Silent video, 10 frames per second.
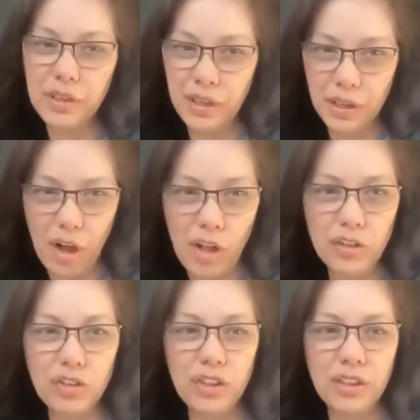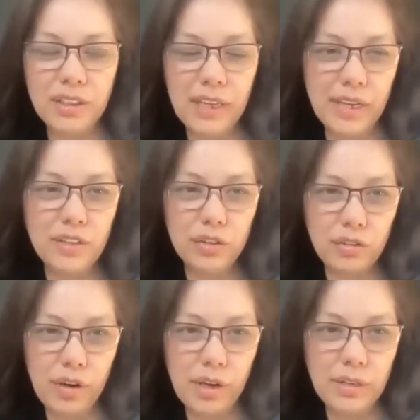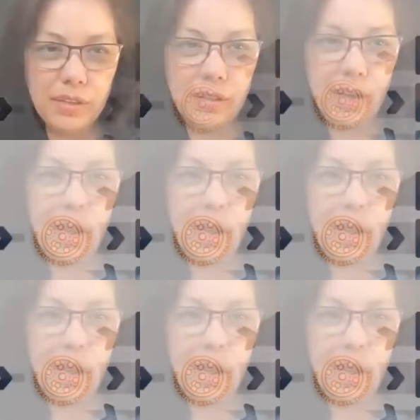in oncology on cancer drugs